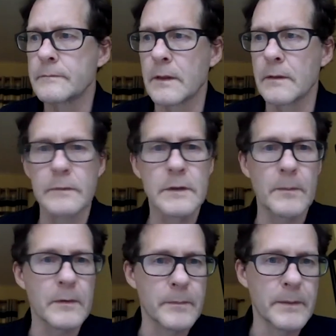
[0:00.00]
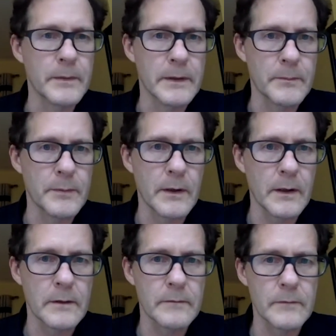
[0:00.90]
a couple of people in a
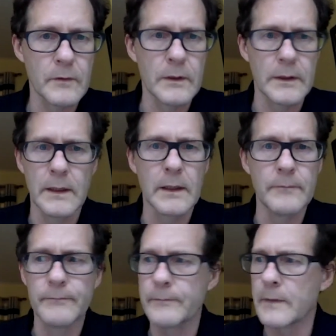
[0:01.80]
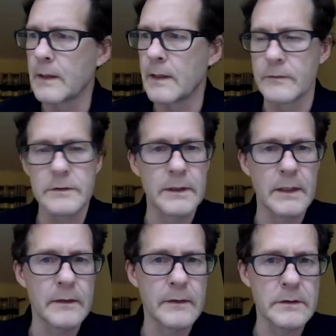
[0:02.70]
park early on, and haven't seen
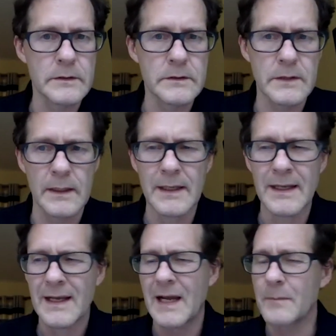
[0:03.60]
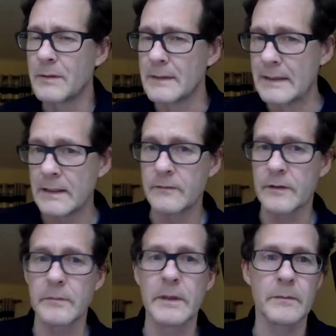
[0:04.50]
anything since then. I believe
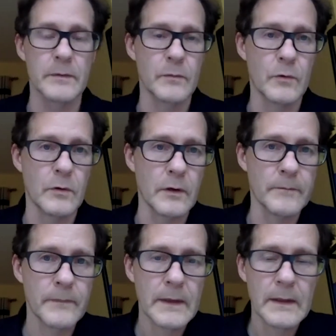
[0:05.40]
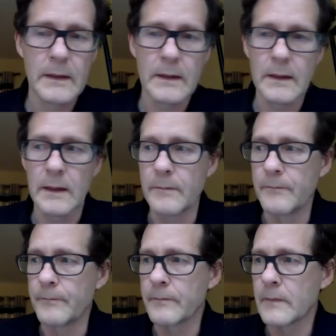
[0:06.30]
there may have been more
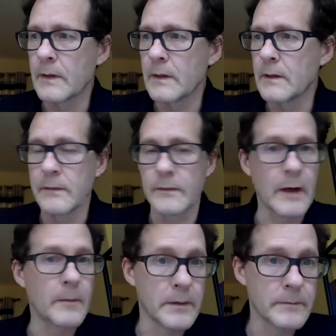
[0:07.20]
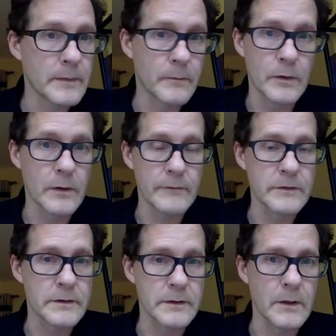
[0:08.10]
in Dublin, and where
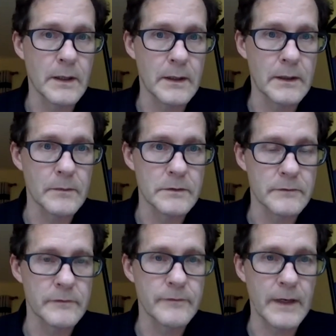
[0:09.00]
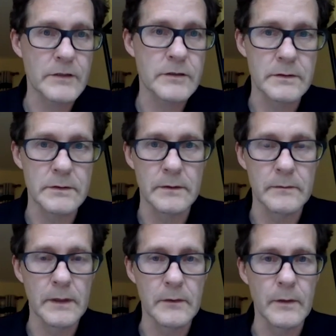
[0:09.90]
obviously there were higher numbers of infections
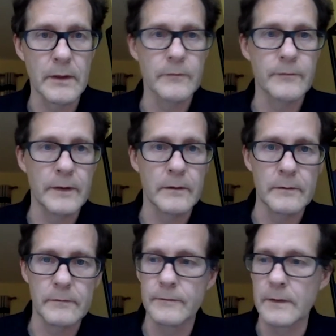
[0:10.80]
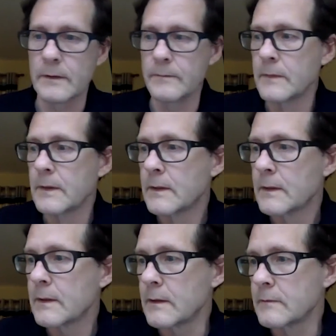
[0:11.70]
and greater fear of
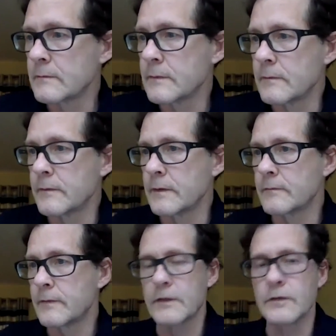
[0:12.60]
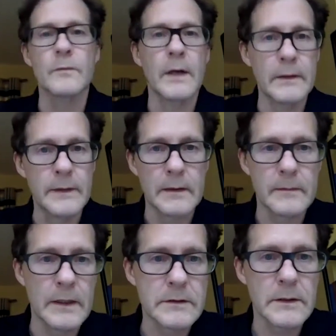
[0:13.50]
the infection rate then
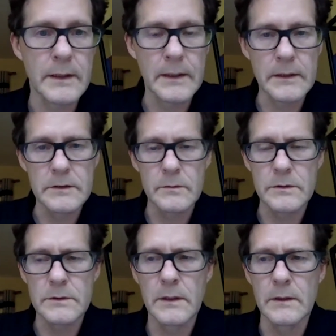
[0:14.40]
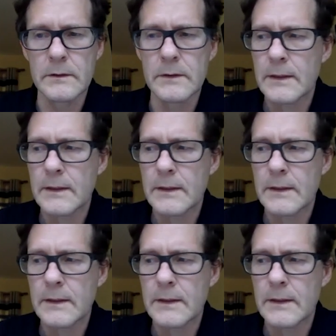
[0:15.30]
escalating as a result.